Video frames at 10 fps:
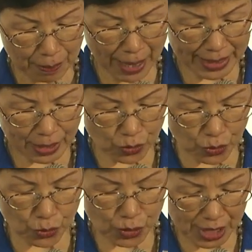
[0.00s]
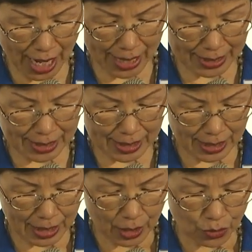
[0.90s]
by the two sides
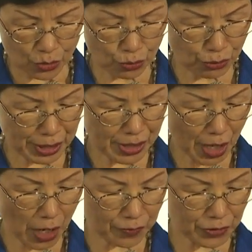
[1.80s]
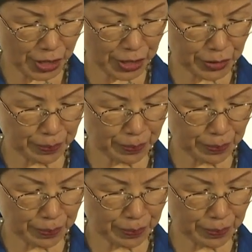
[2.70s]
to resolve their